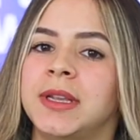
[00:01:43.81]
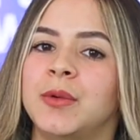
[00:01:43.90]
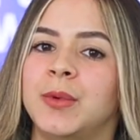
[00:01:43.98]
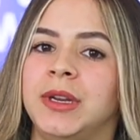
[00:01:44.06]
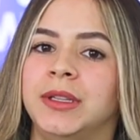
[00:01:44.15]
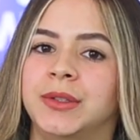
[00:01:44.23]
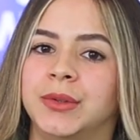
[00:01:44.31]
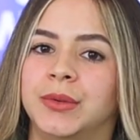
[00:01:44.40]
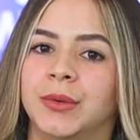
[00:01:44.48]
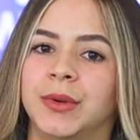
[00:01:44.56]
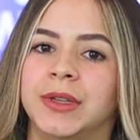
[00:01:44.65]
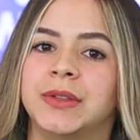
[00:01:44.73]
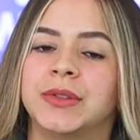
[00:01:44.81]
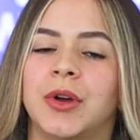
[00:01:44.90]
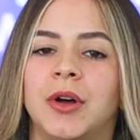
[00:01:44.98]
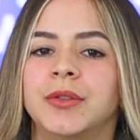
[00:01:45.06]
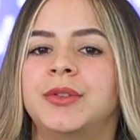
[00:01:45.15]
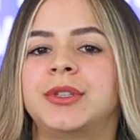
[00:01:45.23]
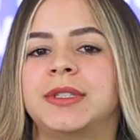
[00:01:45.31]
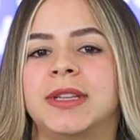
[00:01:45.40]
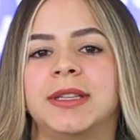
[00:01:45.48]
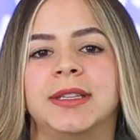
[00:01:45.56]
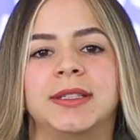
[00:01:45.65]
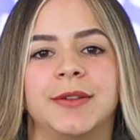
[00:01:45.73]
thing we need to do is
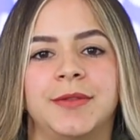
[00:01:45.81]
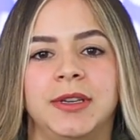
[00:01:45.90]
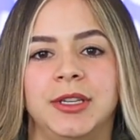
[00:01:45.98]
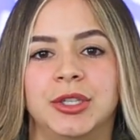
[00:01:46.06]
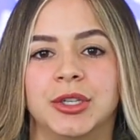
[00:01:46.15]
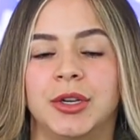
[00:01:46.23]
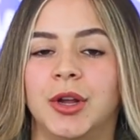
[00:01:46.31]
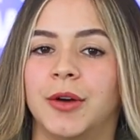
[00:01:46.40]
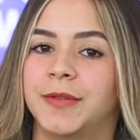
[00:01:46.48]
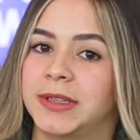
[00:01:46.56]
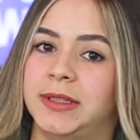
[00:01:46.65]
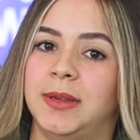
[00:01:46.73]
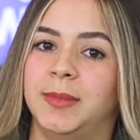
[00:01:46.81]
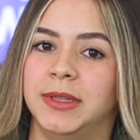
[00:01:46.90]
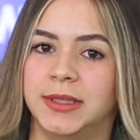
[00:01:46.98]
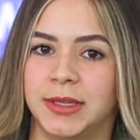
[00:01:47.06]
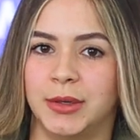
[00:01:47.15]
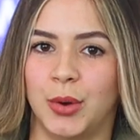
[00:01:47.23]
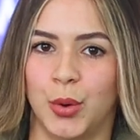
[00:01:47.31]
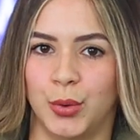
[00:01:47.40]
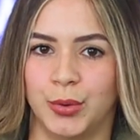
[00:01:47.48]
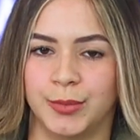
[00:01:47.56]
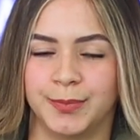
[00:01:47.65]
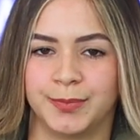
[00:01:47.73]
understand the definition of a CPT code.